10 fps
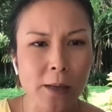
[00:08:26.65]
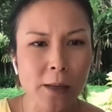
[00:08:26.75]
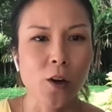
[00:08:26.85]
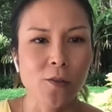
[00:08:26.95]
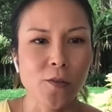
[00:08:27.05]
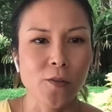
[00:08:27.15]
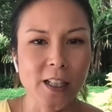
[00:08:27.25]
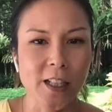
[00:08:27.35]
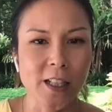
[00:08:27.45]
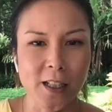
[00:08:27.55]
big part of our
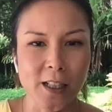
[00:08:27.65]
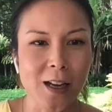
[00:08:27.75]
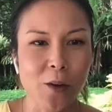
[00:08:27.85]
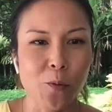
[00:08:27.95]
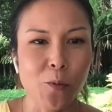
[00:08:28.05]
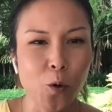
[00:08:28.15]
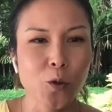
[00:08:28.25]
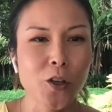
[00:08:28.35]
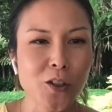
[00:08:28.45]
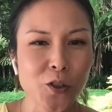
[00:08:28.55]
identity that we can
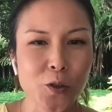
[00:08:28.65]
hold on